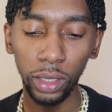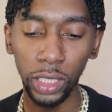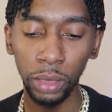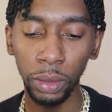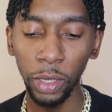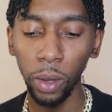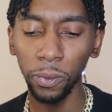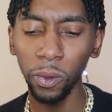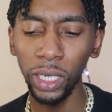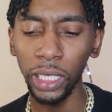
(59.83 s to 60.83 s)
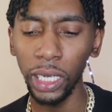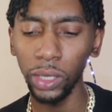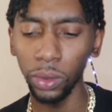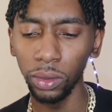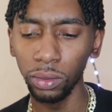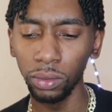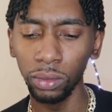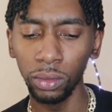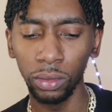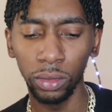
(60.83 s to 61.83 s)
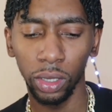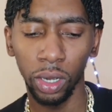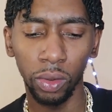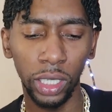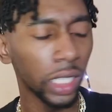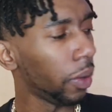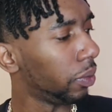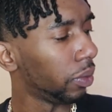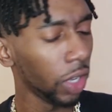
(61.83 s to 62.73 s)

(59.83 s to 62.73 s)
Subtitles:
You see me? Big up 4th Gen too. You don't know the chat.